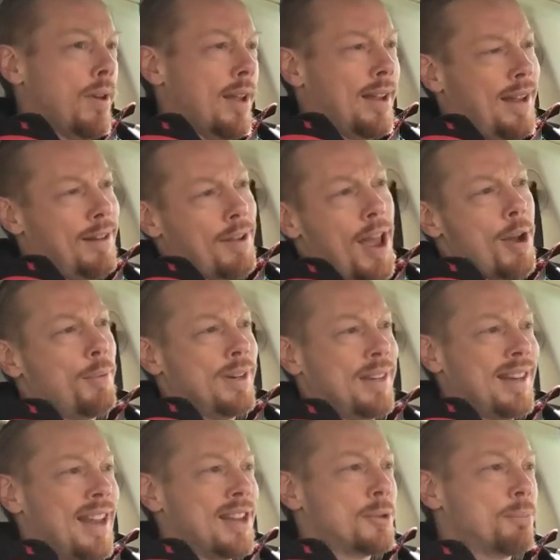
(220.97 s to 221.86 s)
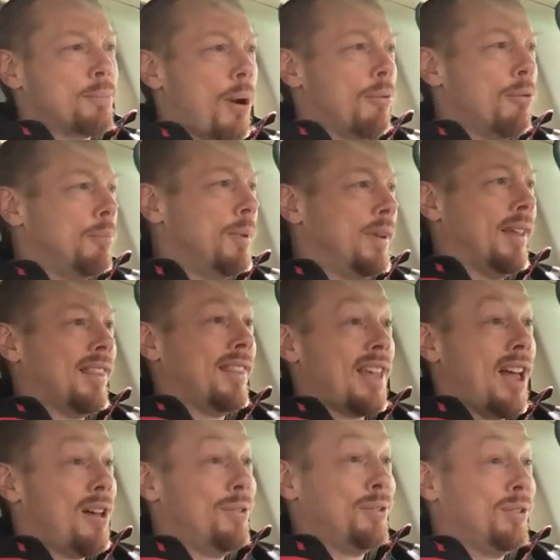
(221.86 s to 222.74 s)
I would guess, probably
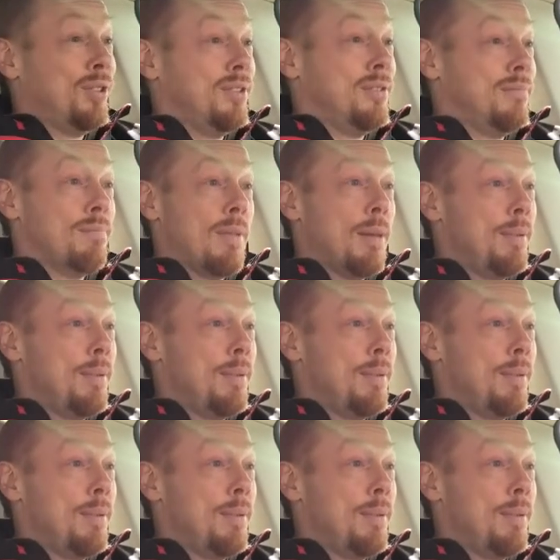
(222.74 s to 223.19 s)
1,000,